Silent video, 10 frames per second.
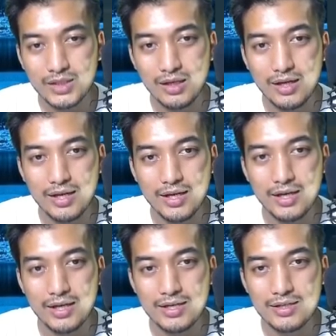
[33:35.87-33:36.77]

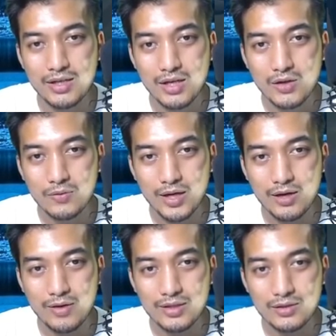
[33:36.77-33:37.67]
And we
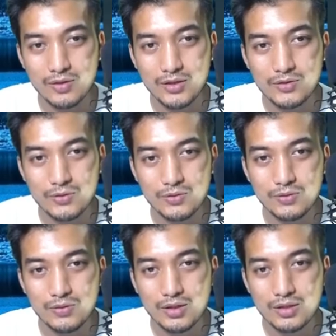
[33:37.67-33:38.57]
are now actually going to